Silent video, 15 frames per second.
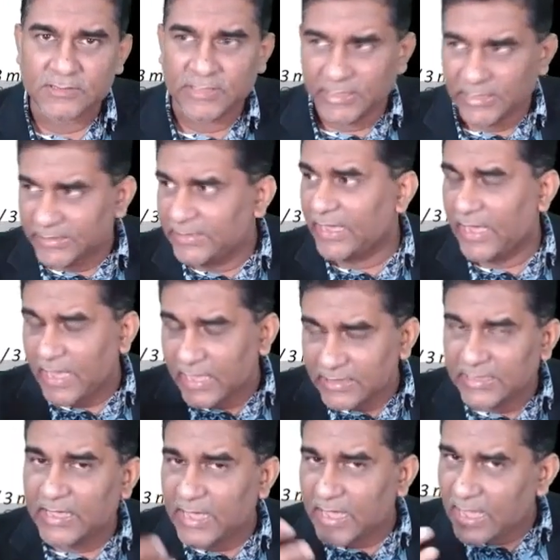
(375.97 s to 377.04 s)
They
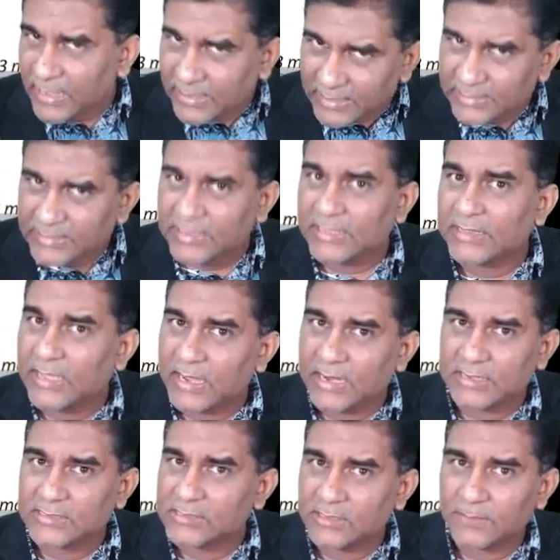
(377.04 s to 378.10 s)
are writing the
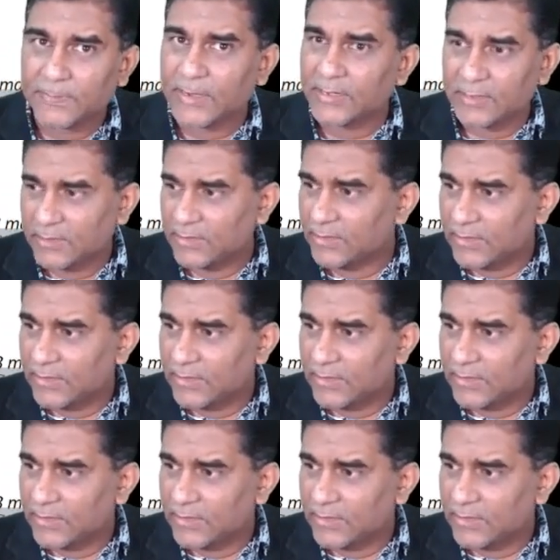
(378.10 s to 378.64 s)
answer, but